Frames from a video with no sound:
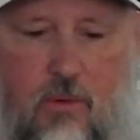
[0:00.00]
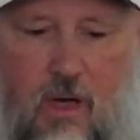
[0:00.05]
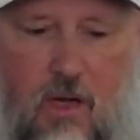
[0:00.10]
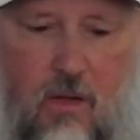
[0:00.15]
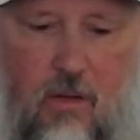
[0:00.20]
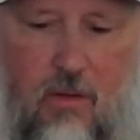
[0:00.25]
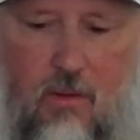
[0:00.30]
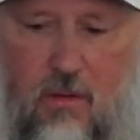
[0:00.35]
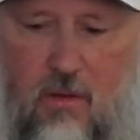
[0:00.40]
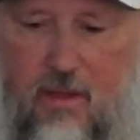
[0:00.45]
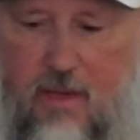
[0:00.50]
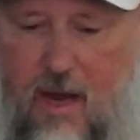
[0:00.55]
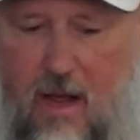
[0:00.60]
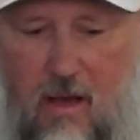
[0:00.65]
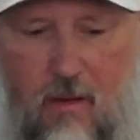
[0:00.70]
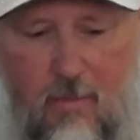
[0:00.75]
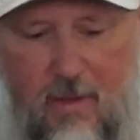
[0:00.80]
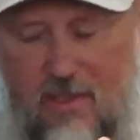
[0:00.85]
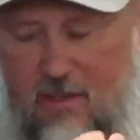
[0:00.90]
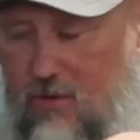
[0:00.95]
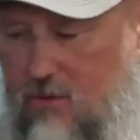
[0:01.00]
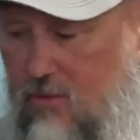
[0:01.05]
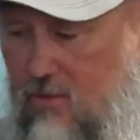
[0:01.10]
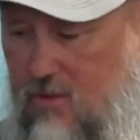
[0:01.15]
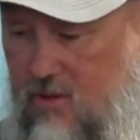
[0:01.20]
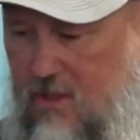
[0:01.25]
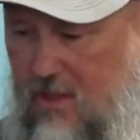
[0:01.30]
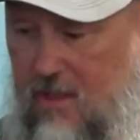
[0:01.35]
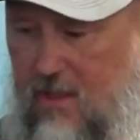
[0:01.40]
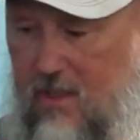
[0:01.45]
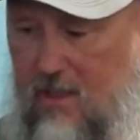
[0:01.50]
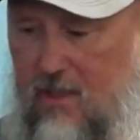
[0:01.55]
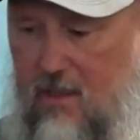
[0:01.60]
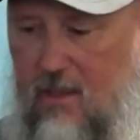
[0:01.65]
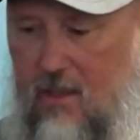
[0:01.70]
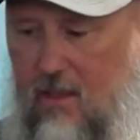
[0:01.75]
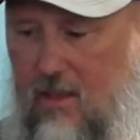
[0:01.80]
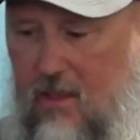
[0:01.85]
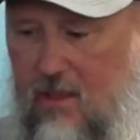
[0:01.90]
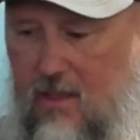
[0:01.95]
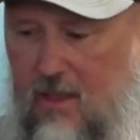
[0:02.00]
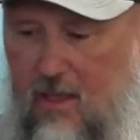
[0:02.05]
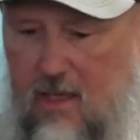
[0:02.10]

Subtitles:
roll and all my tools in it.